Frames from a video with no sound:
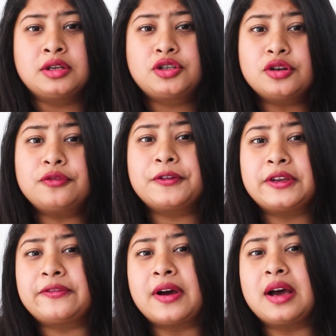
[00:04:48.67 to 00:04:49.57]
2
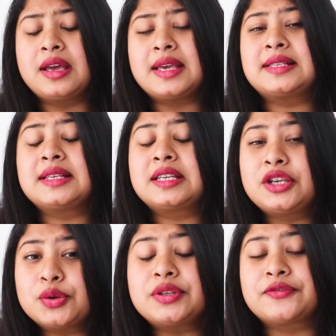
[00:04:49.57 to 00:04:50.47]
FIFA
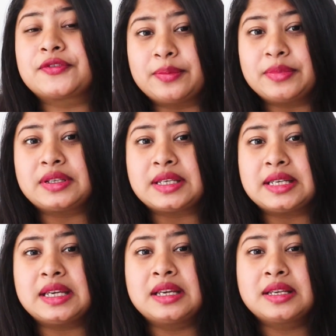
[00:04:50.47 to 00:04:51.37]
Executive
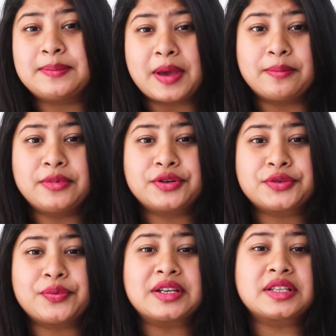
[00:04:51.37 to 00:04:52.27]
Committee
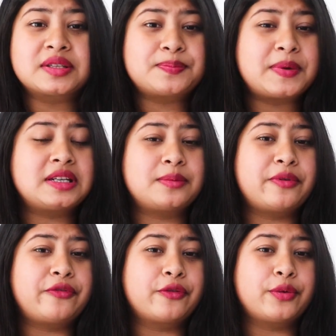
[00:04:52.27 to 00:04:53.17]
members were suspended
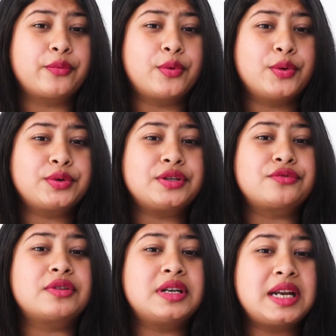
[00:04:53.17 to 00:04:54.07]
before the vote
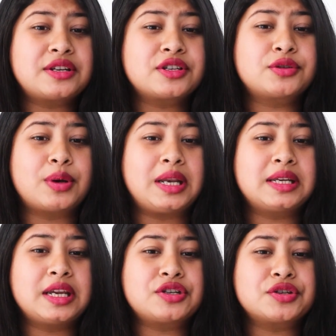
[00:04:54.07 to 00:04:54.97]
in relation to
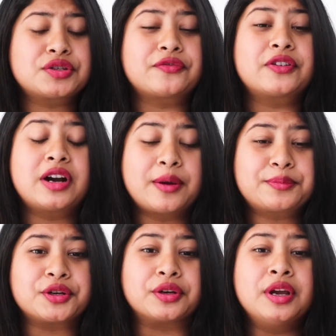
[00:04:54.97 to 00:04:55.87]
allegations of
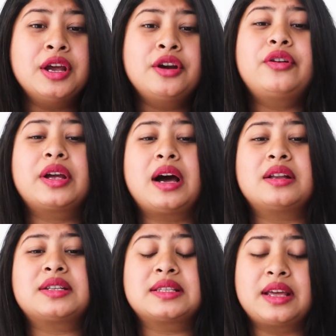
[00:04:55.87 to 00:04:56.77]
corruption
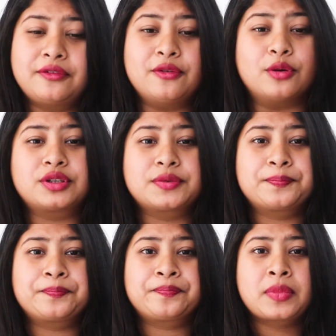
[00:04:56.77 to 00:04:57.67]
regarding their votes.
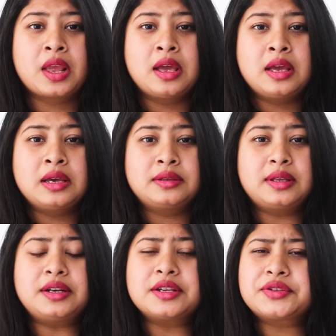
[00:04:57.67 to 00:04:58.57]

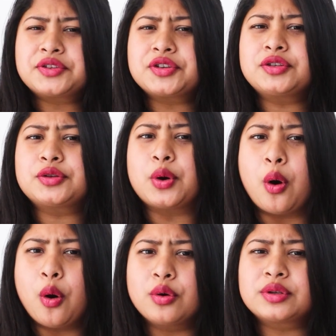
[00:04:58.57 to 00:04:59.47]
The decision to
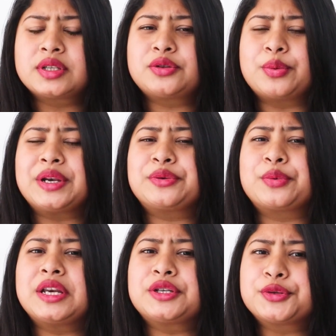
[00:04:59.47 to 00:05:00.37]
host the
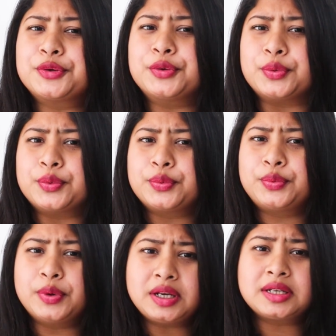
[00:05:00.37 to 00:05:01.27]
2022
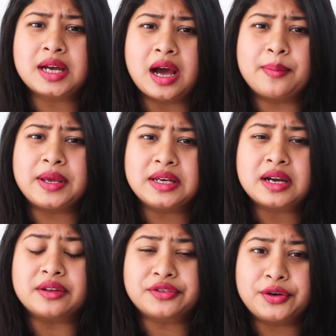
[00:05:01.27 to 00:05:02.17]
World Cup in
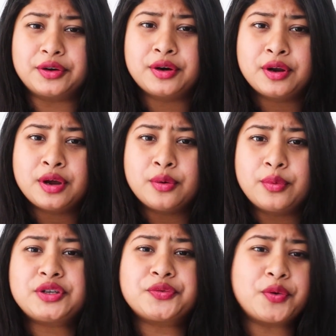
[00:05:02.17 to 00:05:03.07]
Qatar,
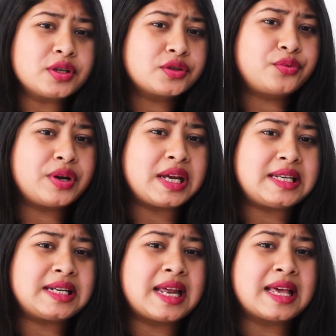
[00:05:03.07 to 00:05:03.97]
which was graded